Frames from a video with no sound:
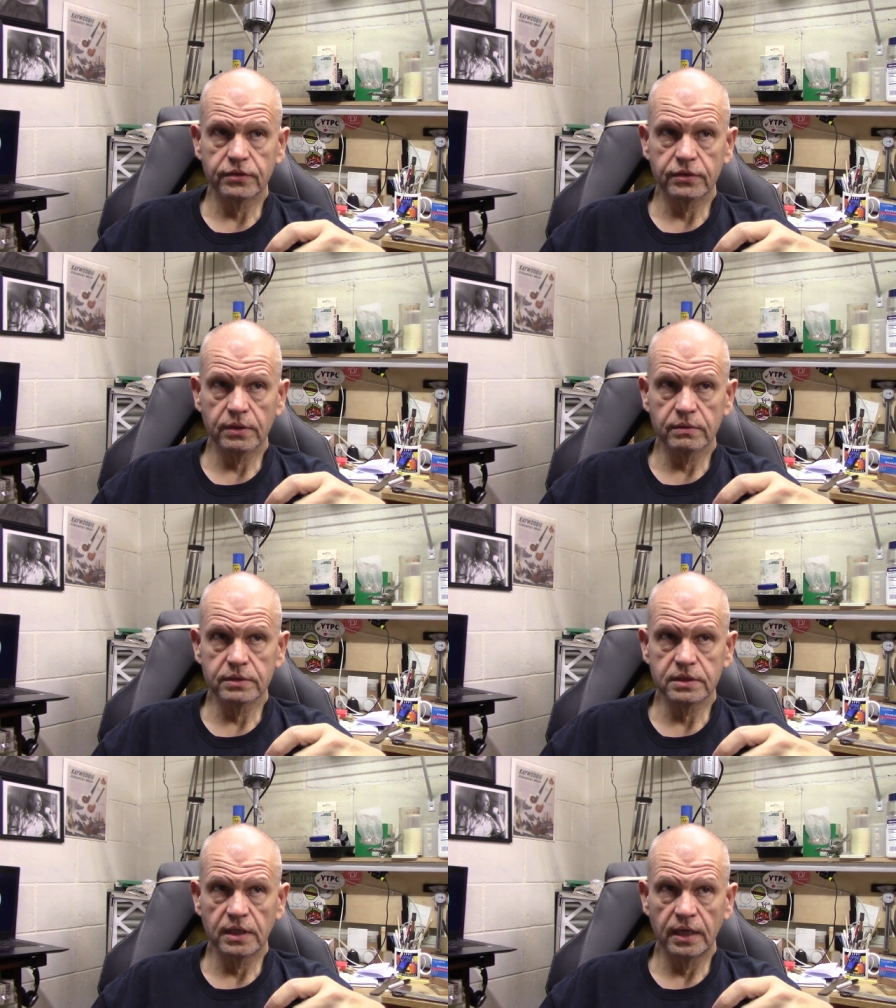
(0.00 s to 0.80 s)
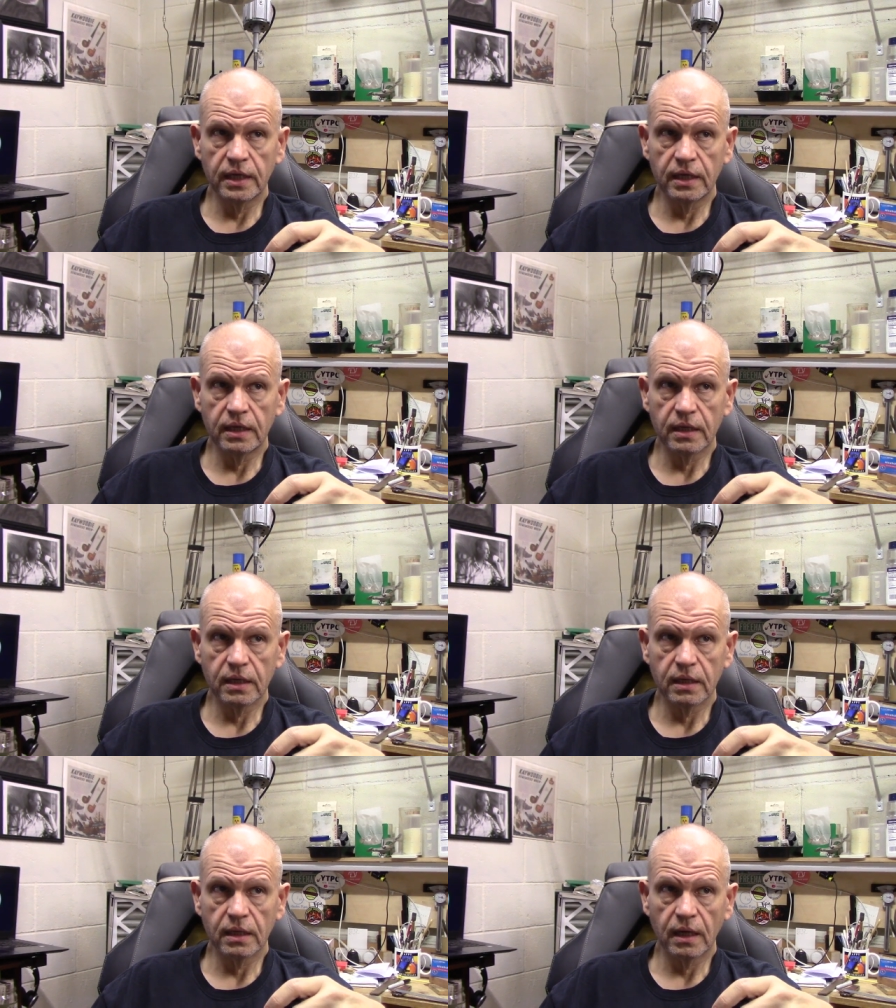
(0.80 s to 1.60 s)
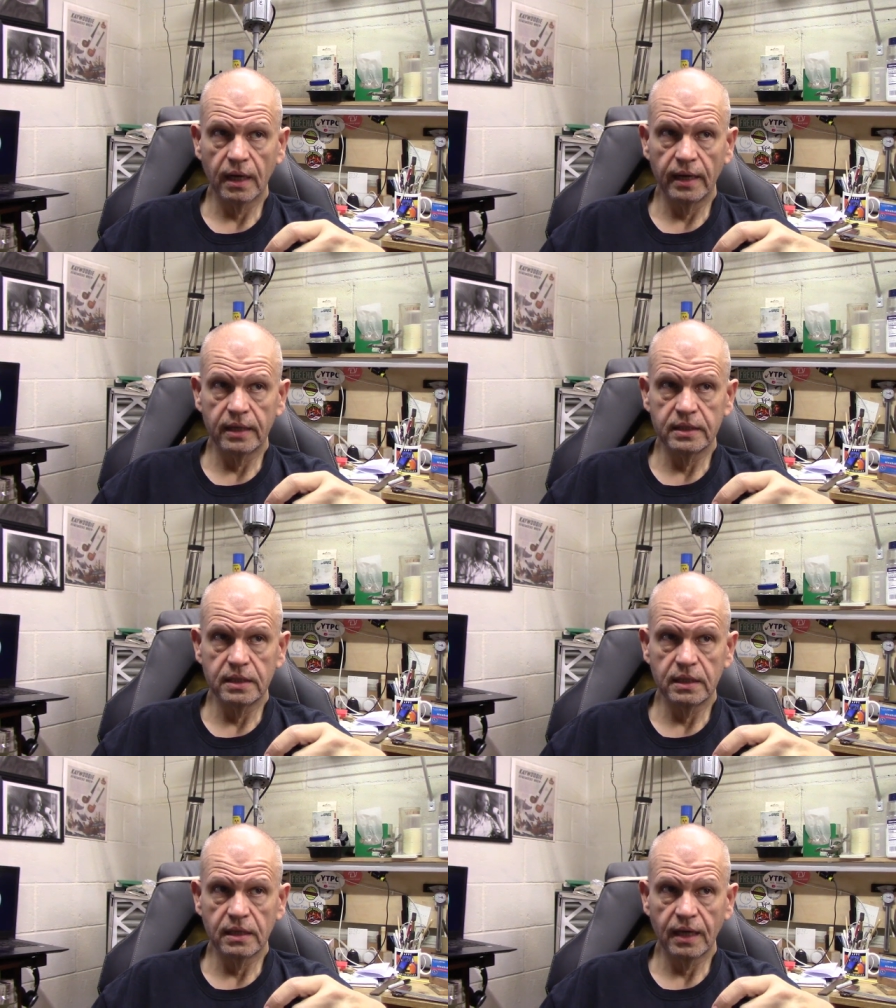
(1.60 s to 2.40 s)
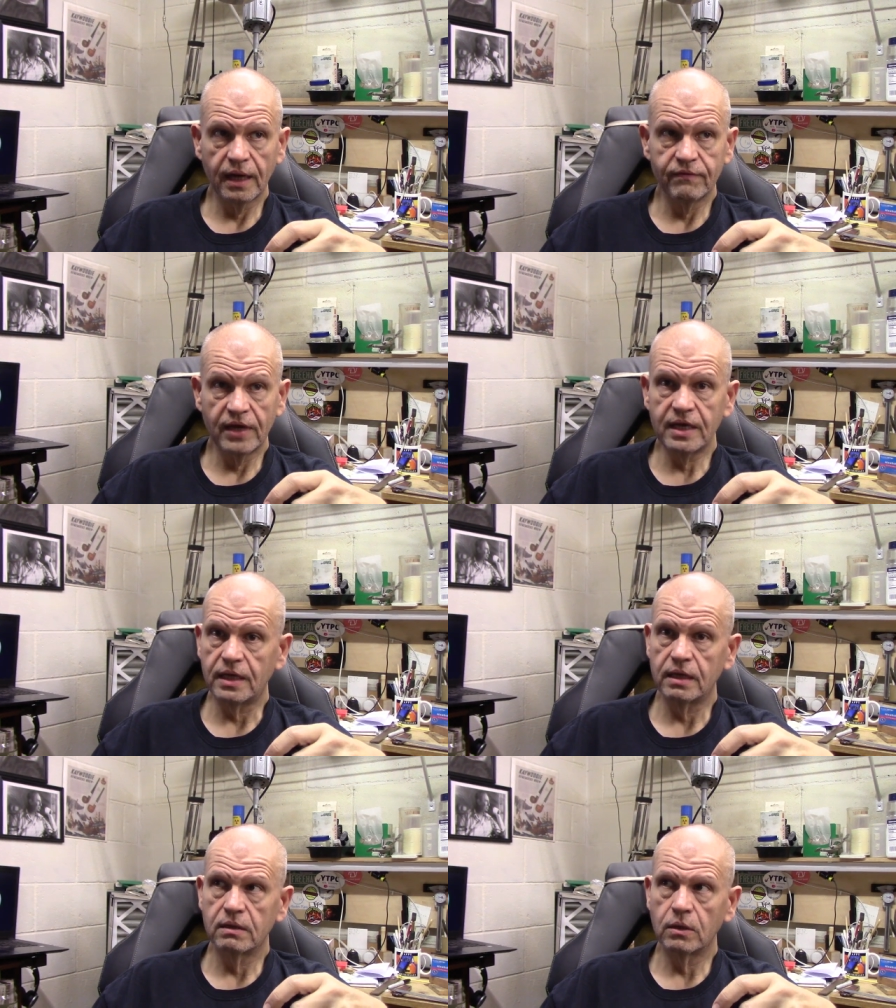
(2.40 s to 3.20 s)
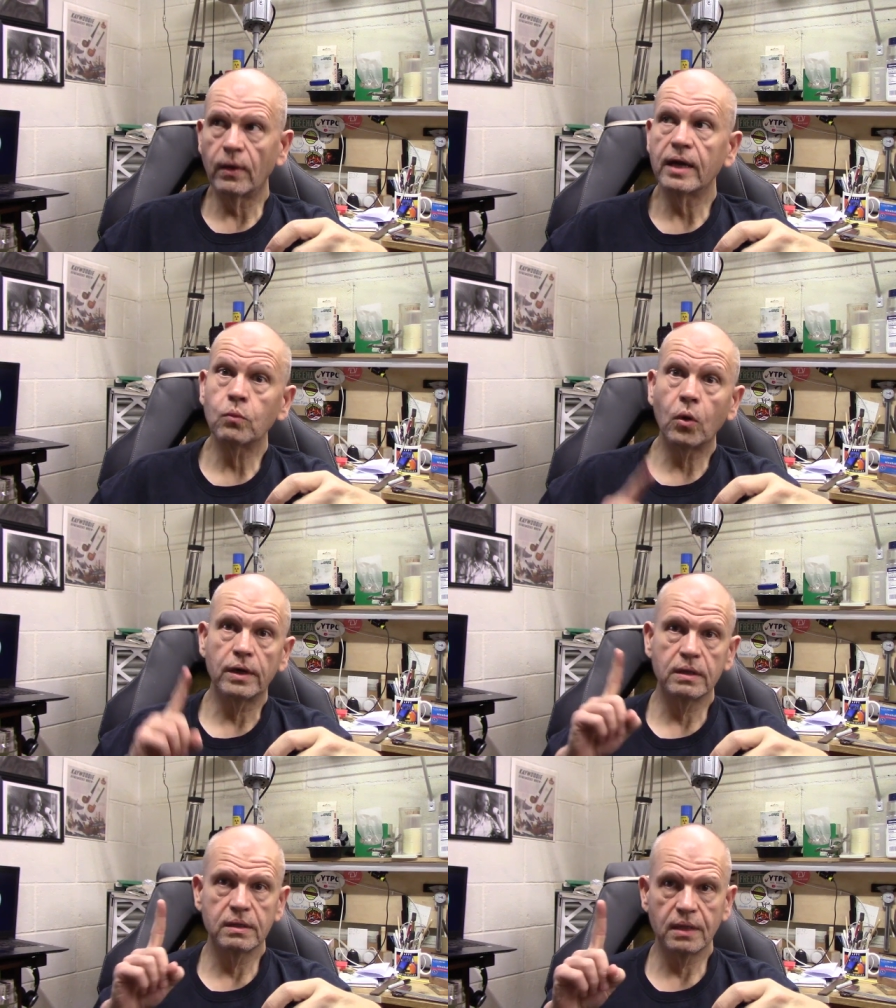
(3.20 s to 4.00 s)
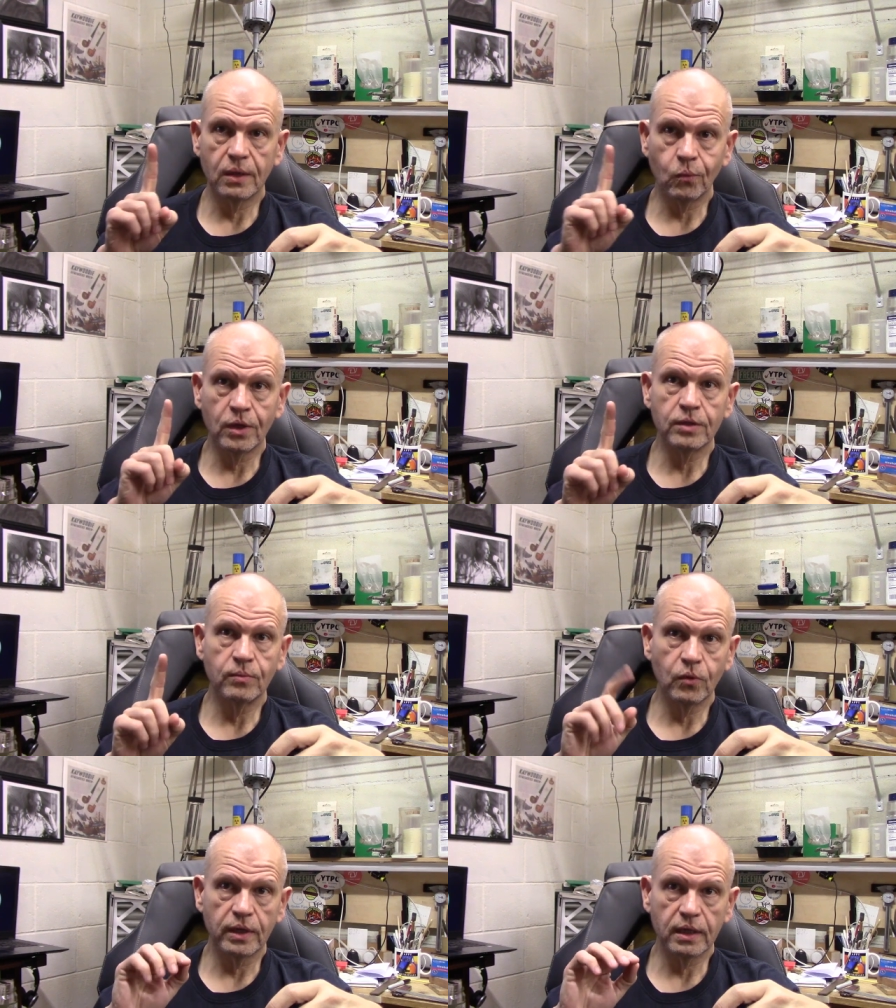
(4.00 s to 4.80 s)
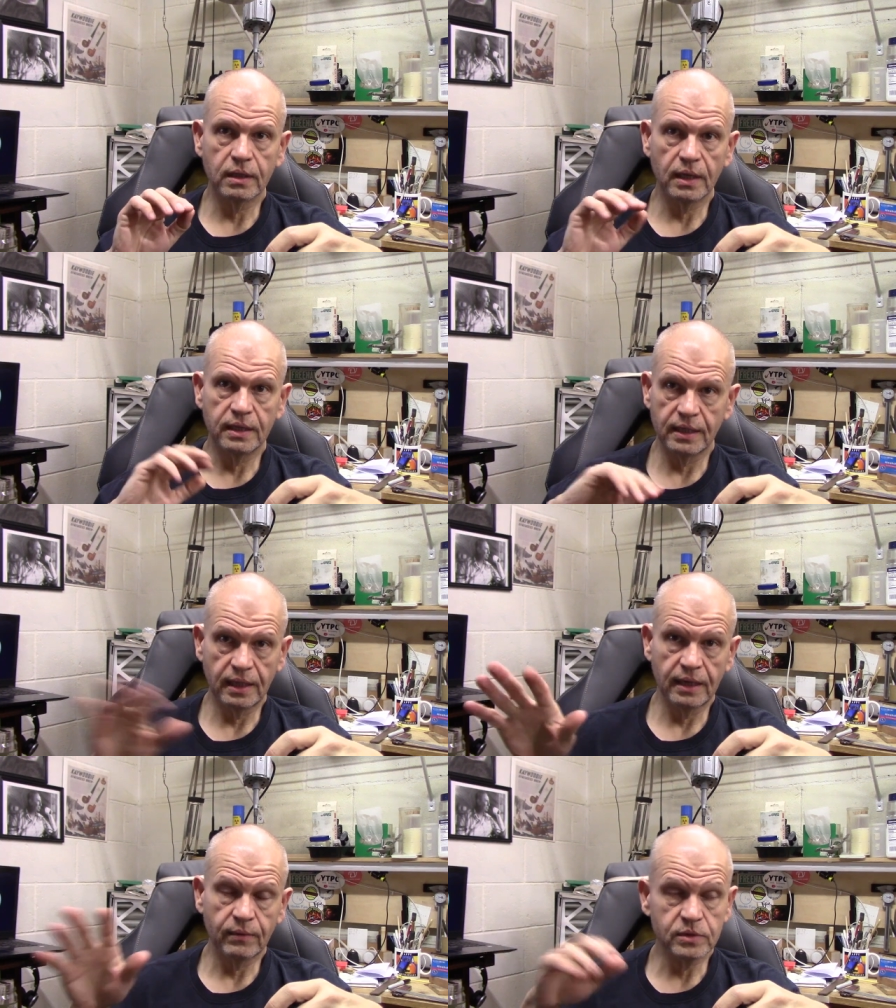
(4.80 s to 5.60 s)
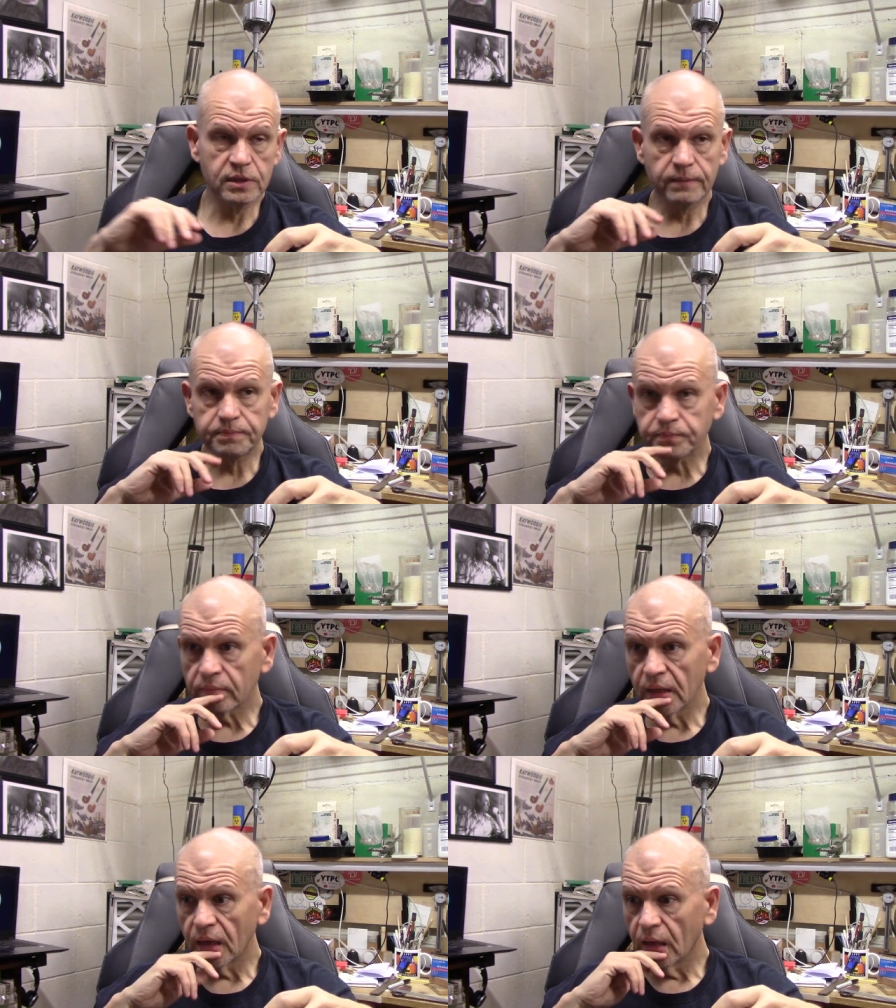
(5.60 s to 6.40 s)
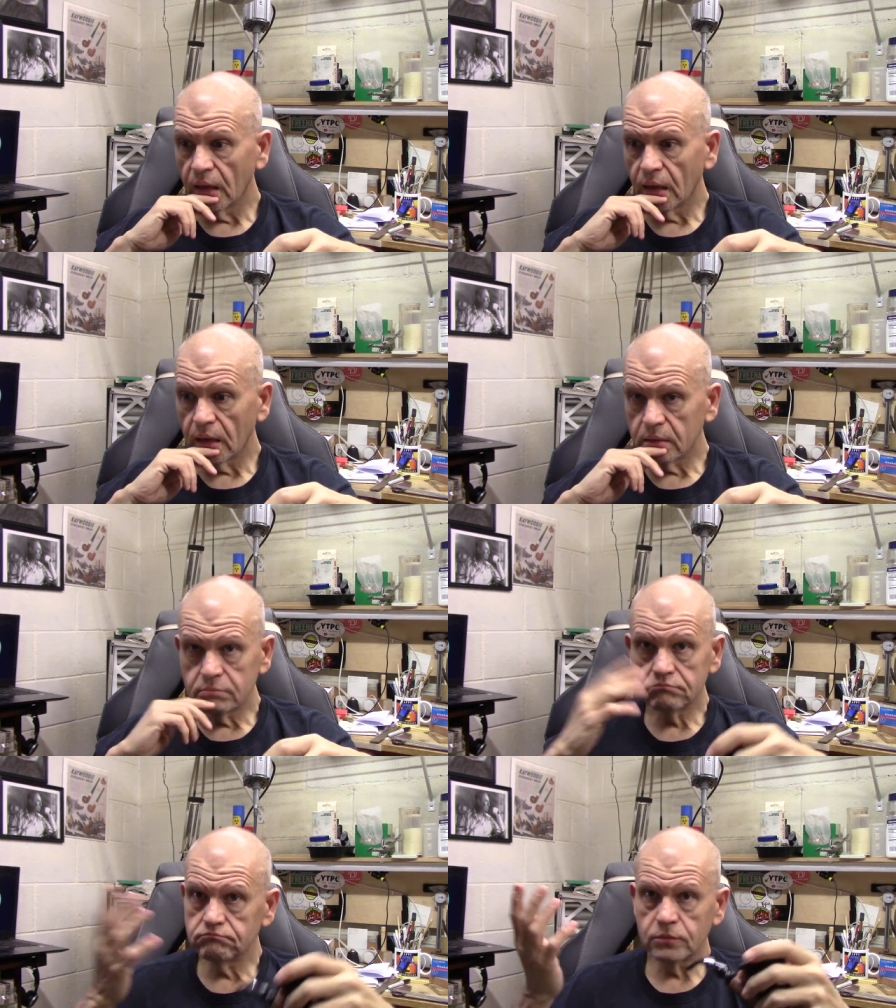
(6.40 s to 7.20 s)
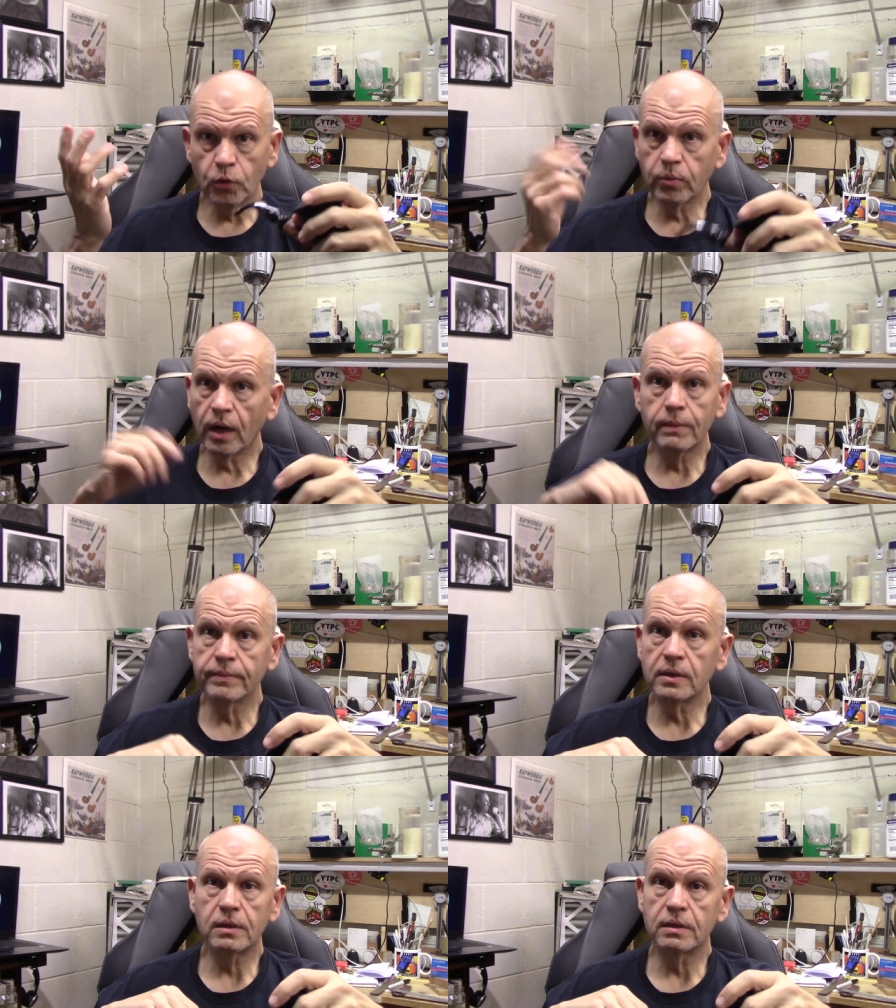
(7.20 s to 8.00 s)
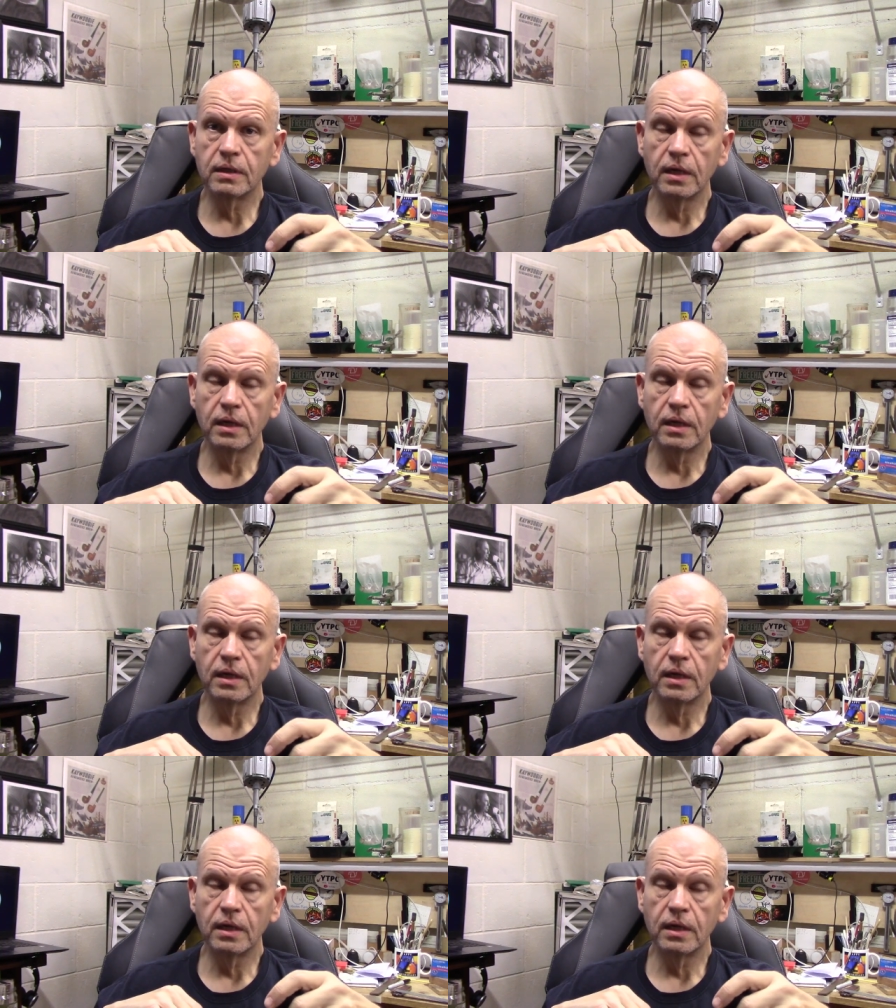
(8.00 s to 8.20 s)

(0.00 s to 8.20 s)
Thursday, I didn't have any. No, I had one. I had one in the morning, and that was it. No problem at all.